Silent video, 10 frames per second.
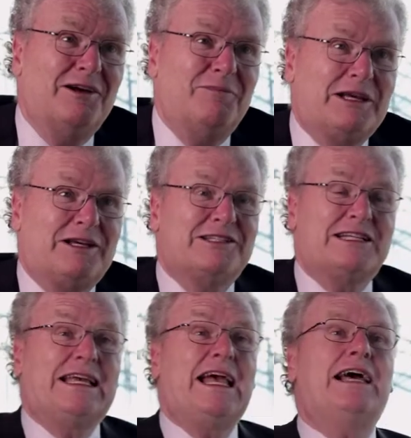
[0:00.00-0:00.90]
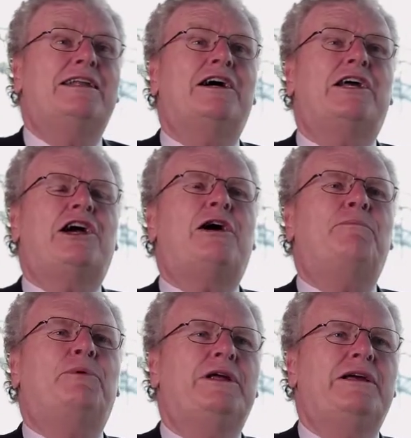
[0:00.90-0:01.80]
because again, a
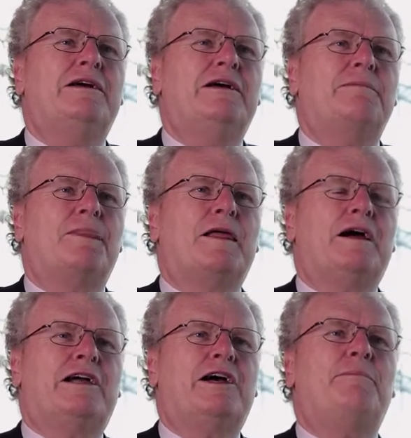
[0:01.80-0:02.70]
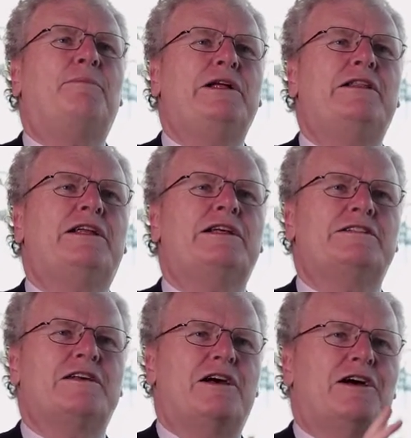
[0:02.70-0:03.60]
company, a company that
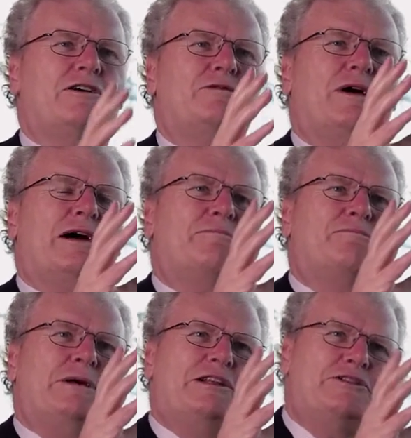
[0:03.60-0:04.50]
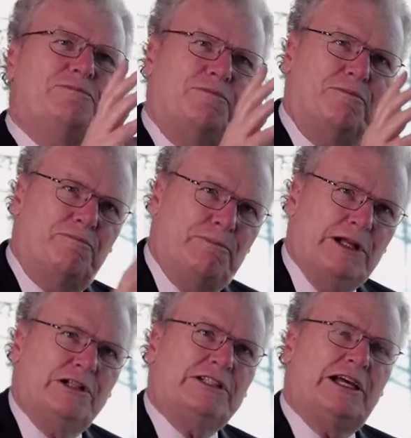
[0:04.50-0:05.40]
has been
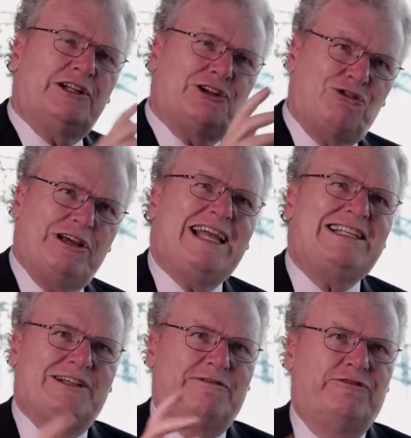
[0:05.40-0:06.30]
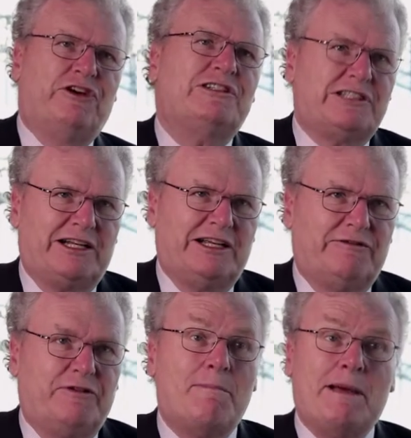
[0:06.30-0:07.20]
built and created vertically
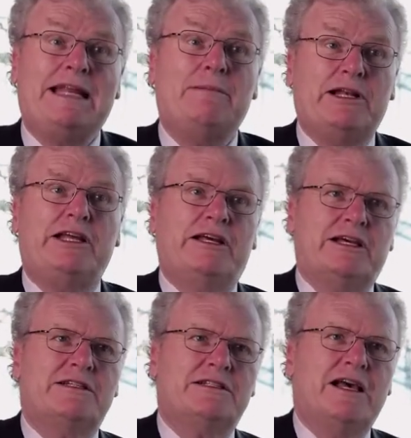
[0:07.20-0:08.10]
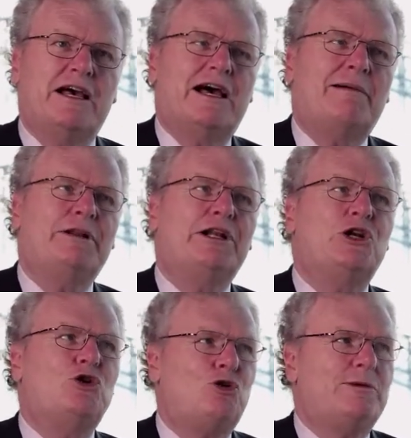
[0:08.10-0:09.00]
for many, many years and been
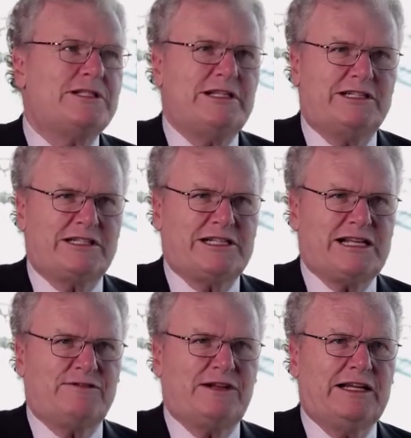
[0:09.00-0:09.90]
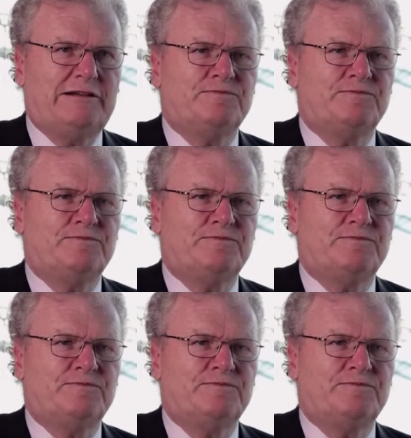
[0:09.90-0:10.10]
enormously successful at it,